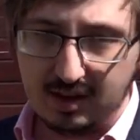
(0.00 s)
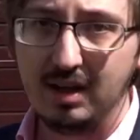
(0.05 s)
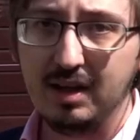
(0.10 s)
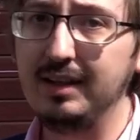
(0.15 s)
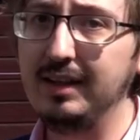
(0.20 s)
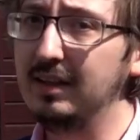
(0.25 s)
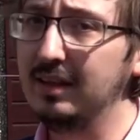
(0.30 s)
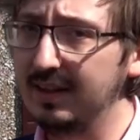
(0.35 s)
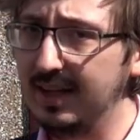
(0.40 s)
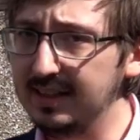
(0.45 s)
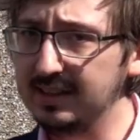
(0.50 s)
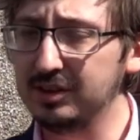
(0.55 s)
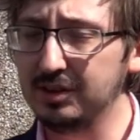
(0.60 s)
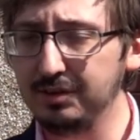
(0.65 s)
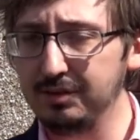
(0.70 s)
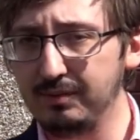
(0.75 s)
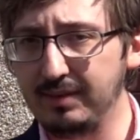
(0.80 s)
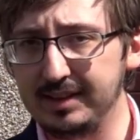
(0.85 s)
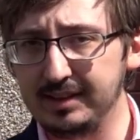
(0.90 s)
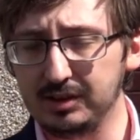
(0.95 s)
A little less
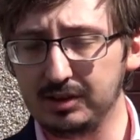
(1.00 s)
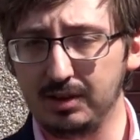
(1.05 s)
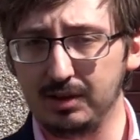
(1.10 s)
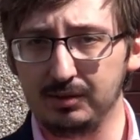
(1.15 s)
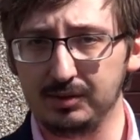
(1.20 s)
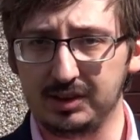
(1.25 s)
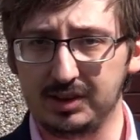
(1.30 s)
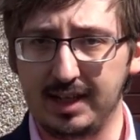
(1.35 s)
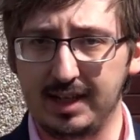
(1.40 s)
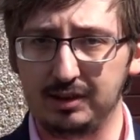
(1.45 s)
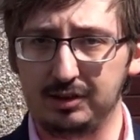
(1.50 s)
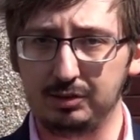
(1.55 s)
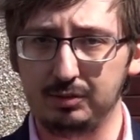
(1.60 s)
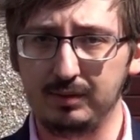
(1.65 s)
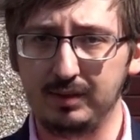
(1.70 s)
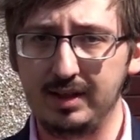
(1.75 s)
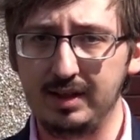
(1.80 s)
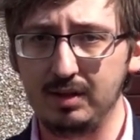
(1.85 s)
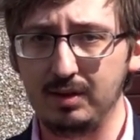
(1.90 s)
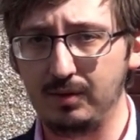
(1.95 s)
on the west coast
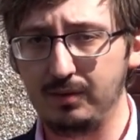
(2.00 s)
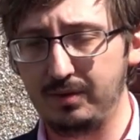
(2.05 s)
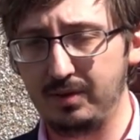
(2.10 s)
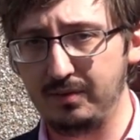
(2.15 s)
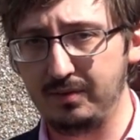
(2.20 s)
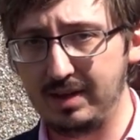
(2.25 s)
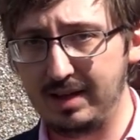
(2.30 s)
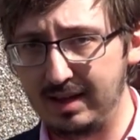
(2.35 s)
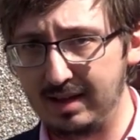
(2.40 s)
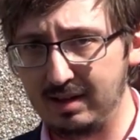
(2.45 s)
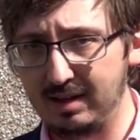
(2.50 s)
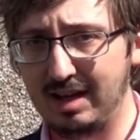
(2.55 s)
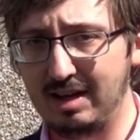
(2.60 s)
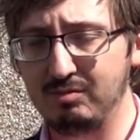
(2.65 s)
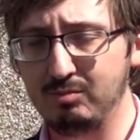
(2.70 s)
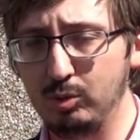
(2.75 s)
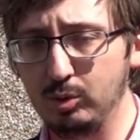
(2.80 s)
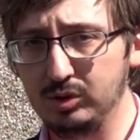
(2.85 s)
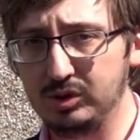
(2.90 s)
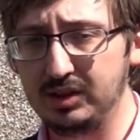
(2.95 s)
actually, although they
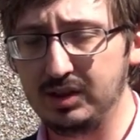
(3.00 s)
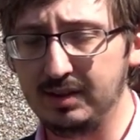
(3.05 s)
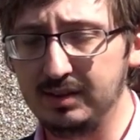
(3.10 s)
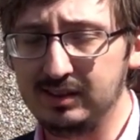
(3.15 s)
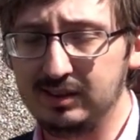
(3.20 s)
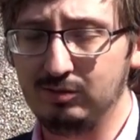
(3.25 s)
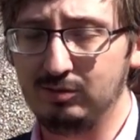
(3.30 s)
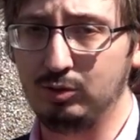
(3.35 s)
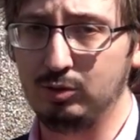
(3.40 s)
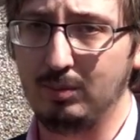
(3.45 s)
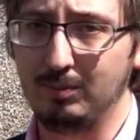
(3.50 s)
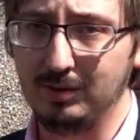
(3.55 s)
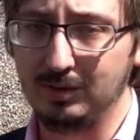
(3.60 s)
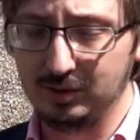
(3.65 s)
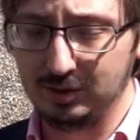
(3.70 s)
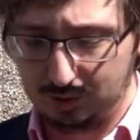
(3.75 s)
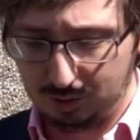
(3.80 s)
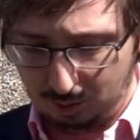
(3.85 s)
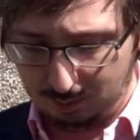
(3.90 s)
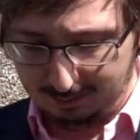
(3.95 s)
have more chance of
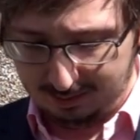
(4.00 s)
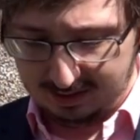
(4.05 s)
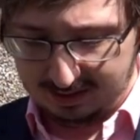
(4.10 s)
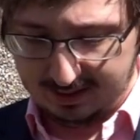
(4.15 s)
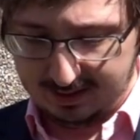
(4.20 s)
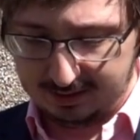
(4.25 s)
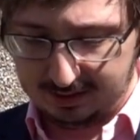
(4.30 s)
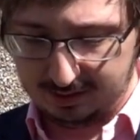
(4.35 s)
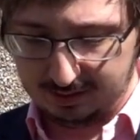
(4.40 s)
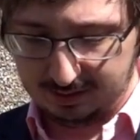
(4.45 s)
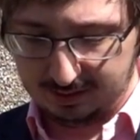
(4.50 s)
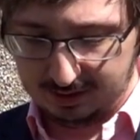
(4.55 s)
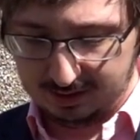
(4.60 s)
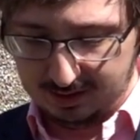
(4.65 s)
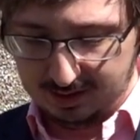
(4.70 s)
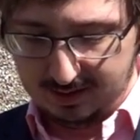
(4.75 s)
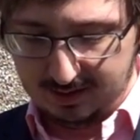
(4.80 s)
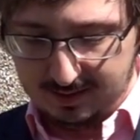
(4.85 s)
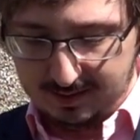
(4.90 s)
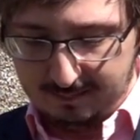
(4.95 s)
tropical storm conditions.
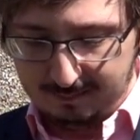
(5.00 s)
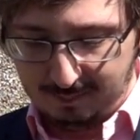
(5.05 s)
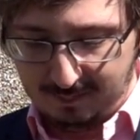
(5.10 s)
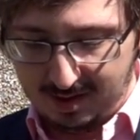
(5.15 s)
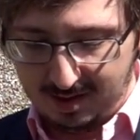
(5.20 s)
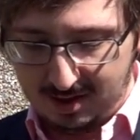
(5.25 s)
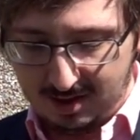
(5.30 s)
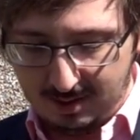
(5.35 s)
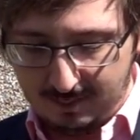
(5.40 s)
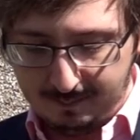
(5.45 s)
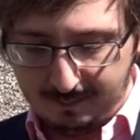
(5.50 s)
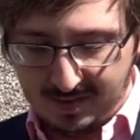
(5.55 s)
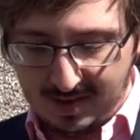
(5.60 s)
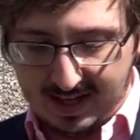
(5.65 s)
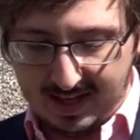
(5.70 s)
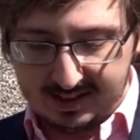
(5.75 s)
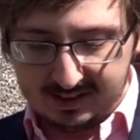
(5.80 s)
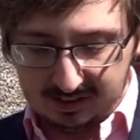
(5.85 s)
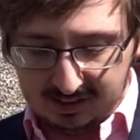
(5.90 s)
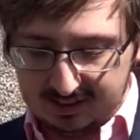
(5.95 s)
Um,
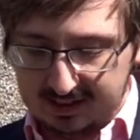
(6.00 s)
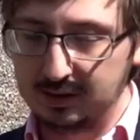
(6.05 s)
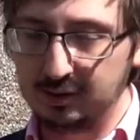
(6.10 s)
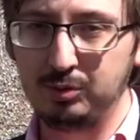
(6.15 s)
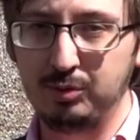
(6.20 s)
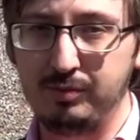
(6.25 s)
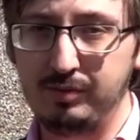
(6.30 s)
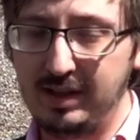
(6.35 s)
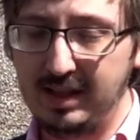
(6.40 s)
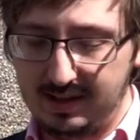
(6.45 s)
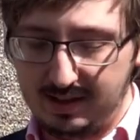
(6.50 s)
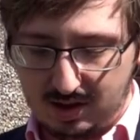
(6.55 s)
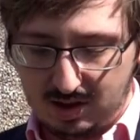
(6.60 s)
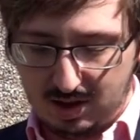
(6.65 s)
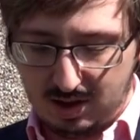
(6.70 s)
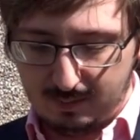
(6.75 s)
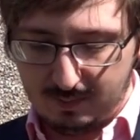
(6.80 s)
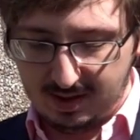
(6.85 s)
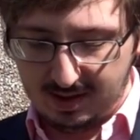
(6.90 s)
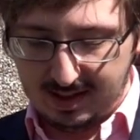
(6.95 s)
and central
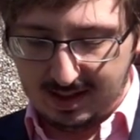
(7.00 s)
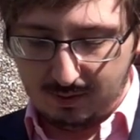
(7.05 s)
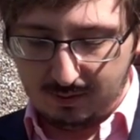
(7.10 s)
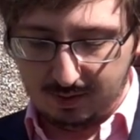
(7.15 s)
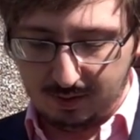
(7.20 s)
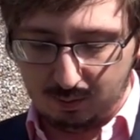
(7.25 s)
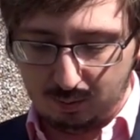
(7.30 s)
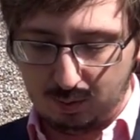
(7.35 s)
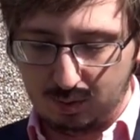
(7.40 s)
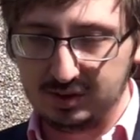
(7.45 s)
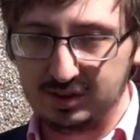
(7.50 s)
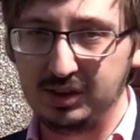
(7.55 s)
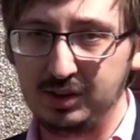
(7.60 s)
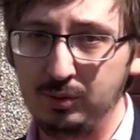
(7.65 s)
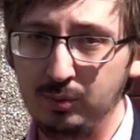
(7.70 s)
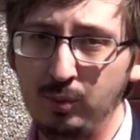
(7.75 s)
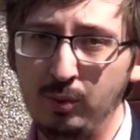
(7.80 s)
Vietnam, an area that we're watching.